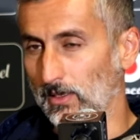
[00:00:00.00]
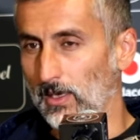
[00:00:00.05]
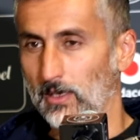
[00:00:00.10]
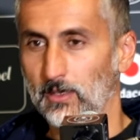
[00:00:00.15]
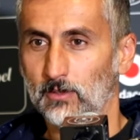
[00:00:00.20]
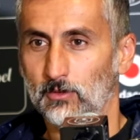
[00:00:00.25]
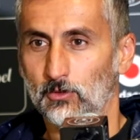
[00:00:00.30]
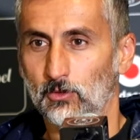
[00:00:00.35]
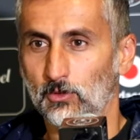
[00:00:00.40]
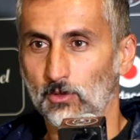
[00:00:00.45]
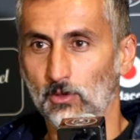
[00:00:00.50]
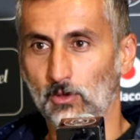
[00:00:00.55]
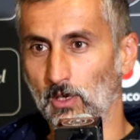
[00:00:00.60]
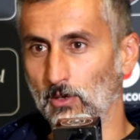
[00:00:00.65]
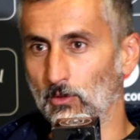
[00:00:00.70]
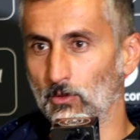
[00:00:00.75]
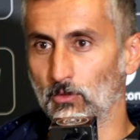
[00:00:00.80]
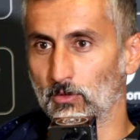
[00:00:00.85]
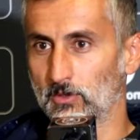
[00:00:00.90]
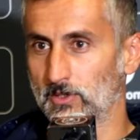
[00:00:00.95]
like, you know,
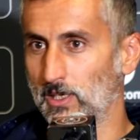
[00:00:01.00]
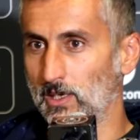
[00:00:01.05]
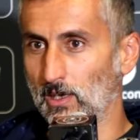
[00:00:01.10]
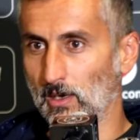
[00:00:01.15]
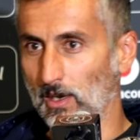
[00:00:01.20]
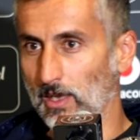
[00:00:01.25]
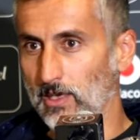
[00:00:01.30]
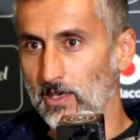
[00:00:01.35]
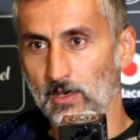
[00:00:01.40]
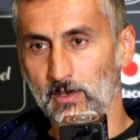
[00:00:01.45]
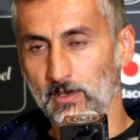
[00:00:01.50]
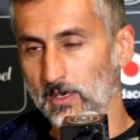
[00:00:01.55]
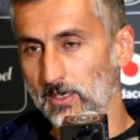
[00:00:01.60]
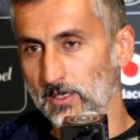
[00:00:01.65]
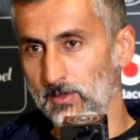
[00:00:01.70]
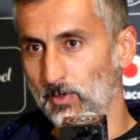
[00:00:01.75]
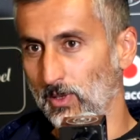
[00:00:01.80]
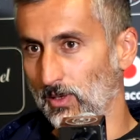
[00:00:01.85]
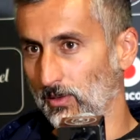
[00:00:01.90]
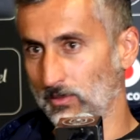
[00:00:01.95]
and looks here like an
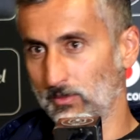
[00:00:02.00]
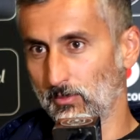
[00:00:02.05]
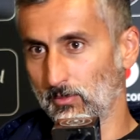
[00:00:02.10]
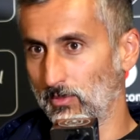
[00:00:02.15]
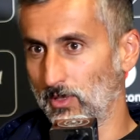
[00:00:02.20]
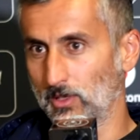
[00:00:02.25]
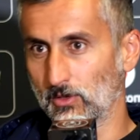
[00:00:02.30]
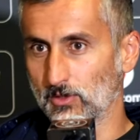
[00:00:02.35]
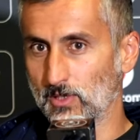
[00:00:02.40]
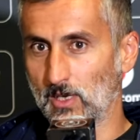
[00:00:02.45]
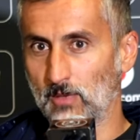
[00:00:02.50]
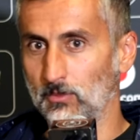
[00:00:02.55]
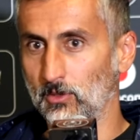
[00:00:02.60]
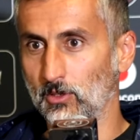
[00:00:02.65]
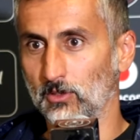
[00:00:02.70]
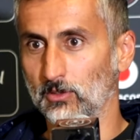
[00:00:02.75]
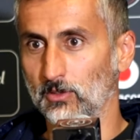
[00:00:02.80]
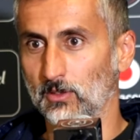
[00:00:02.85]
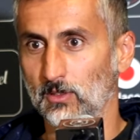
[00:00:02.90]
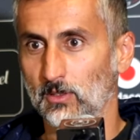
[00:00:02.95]
expert, because I'm
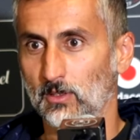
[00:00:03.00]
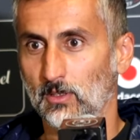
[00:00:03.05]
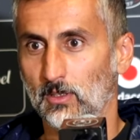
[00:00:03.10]
not.